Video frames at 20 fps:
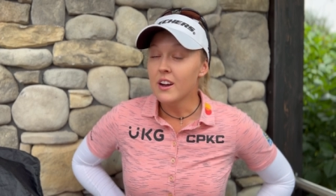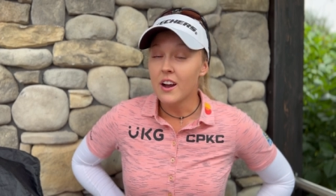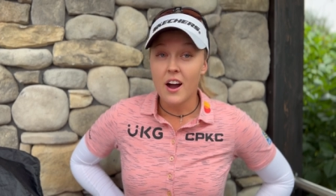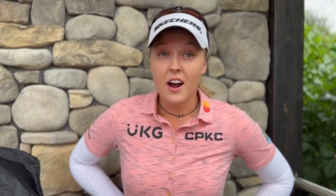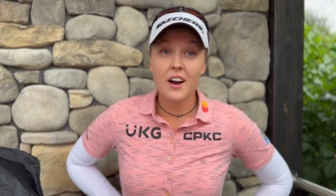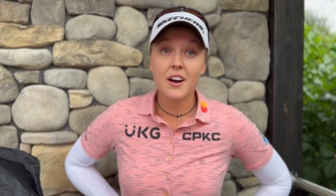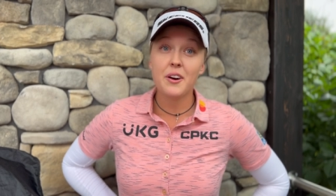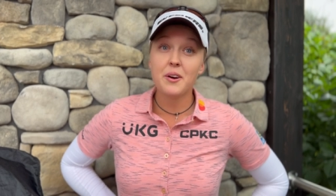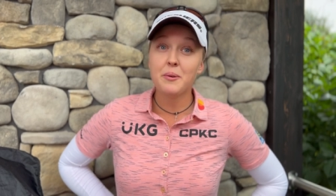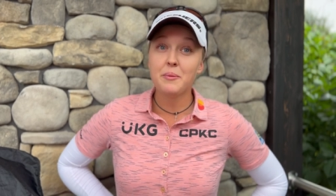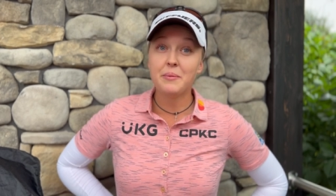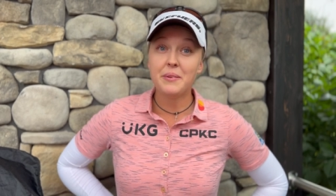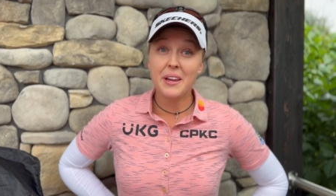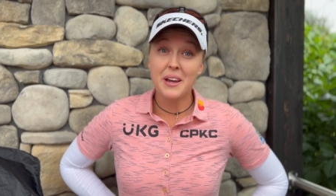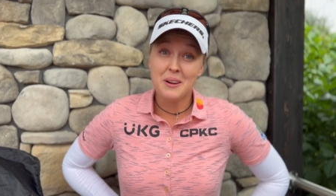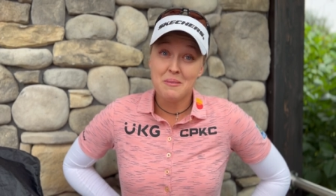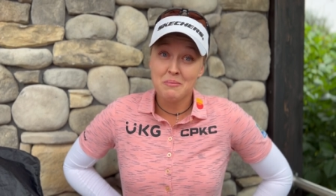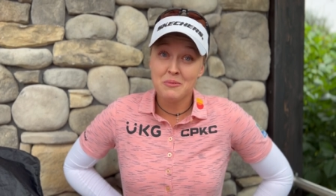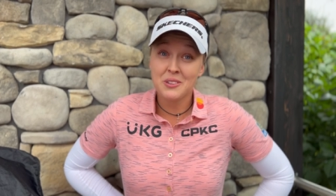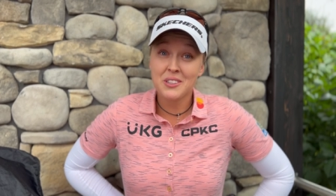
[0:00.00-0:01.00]
Um, yeah,
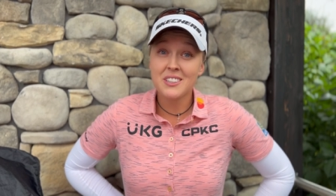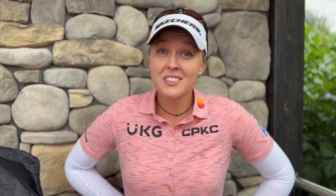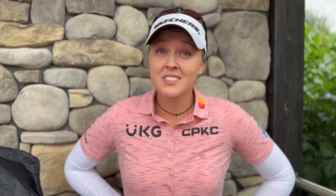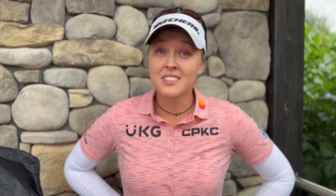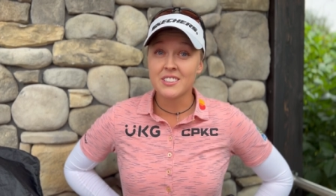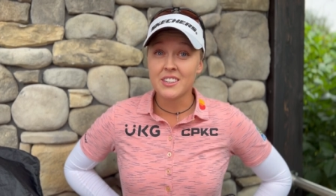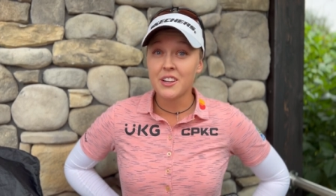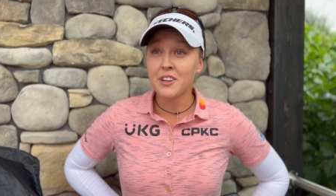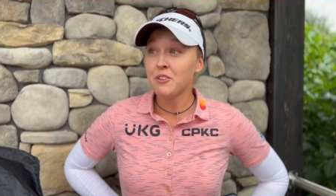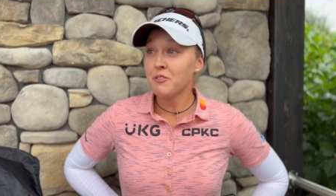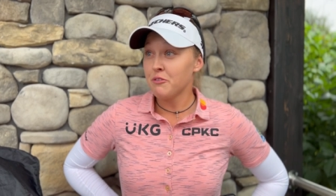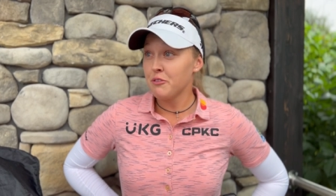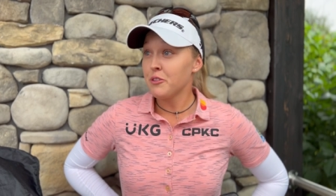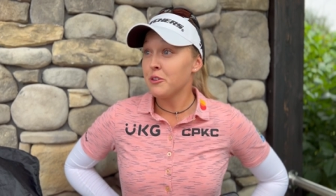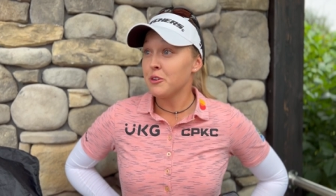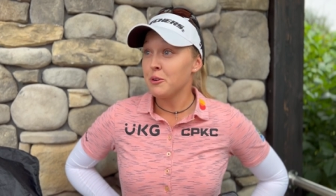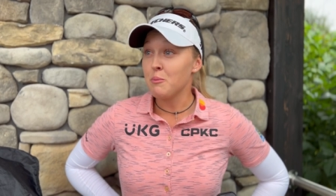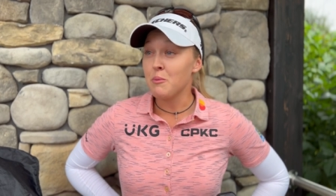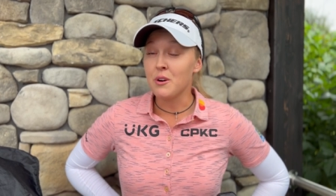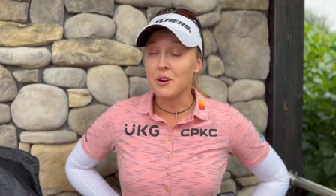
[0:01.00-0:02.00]
I'm really excited for
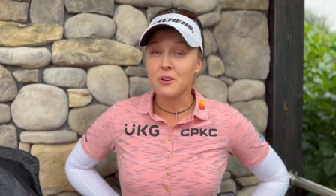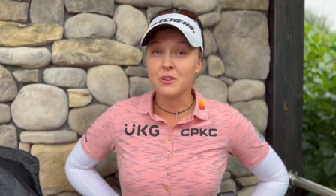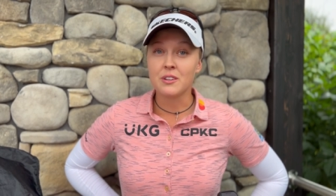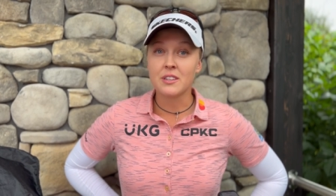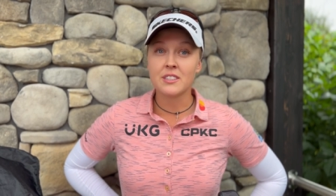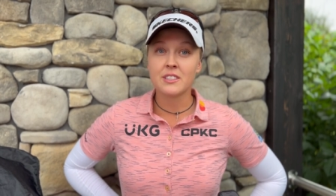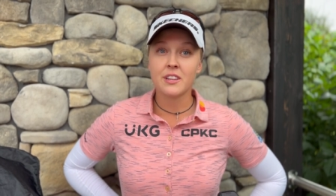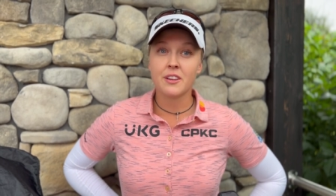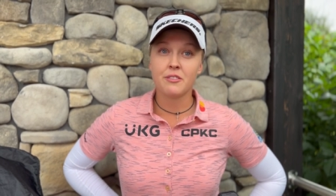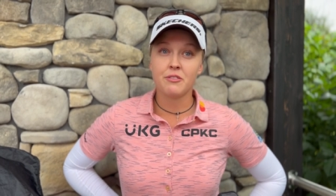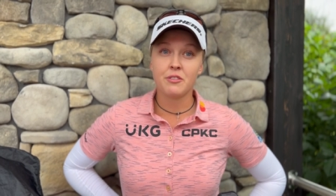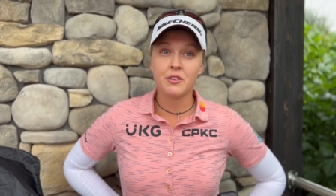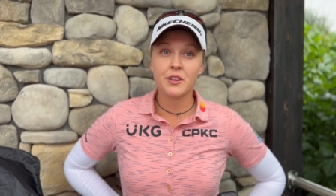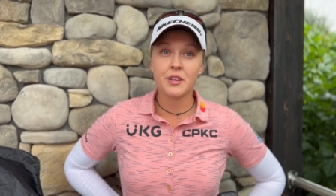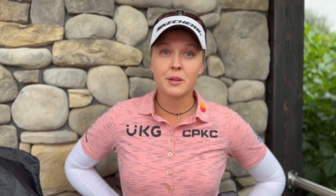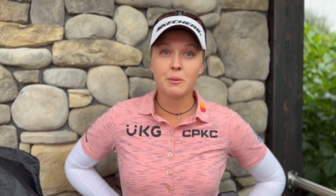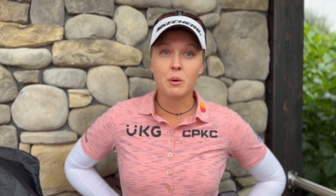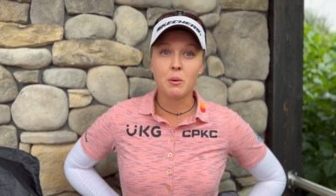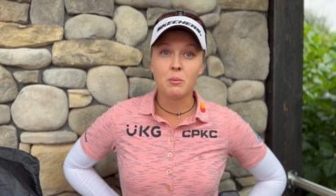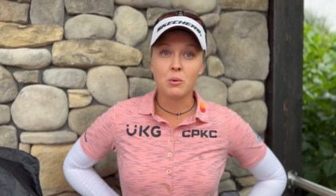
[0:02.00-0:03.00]
tomorrow because I feel
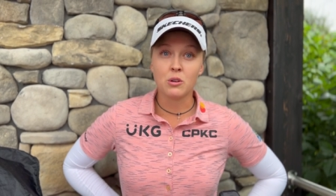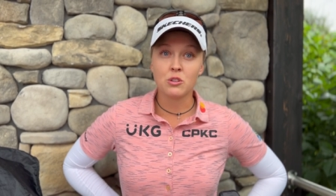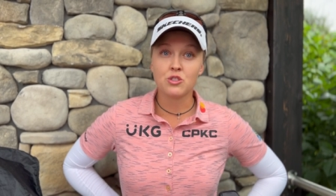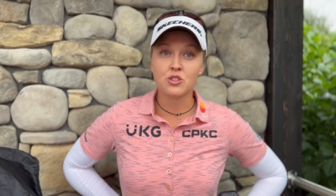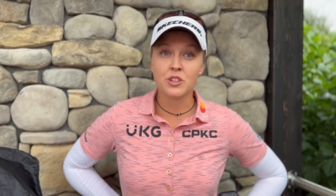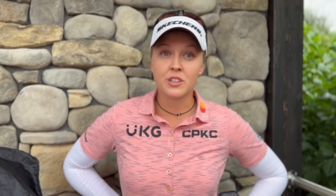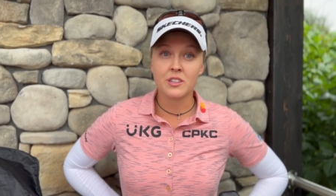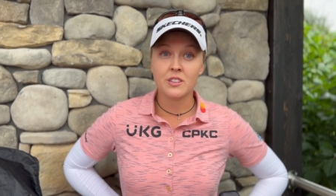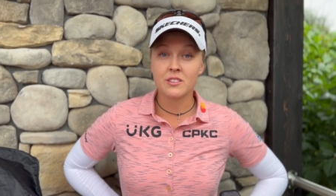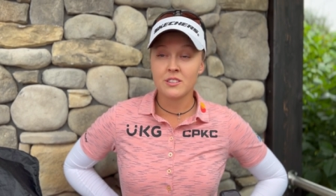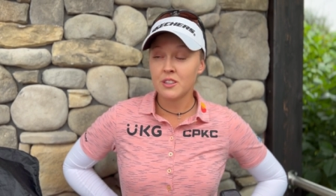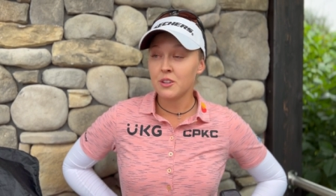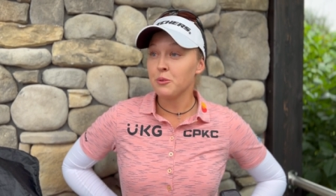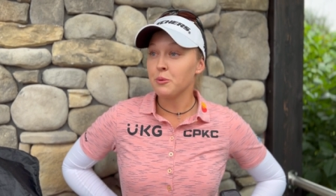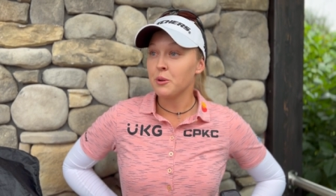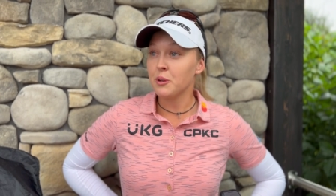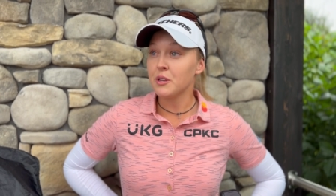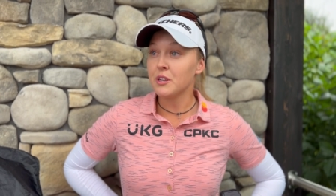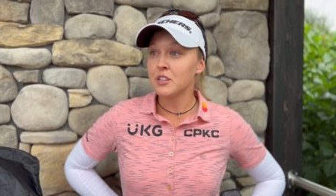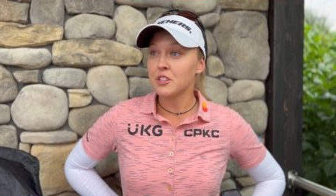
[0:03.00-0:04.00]
like my ball striking is in a
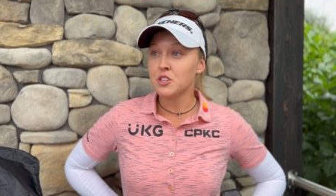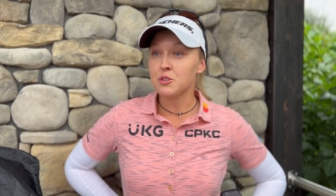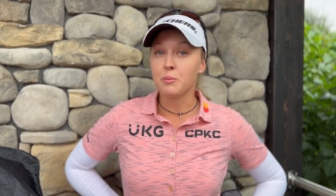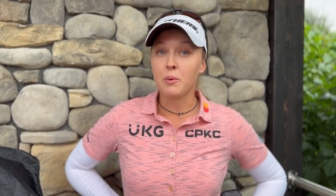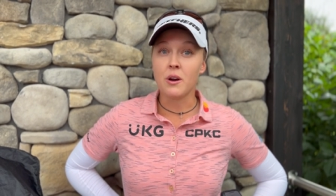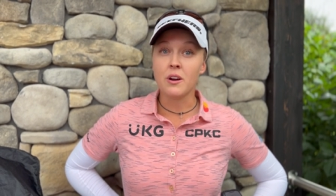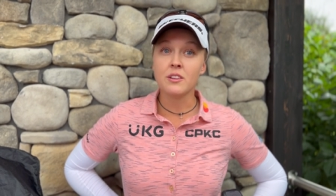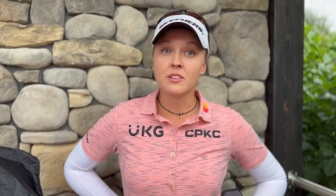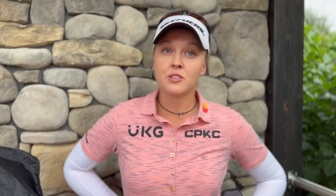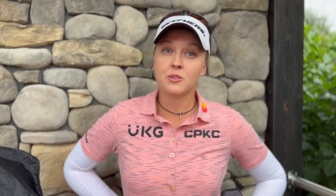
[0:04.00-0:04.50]
really good spot.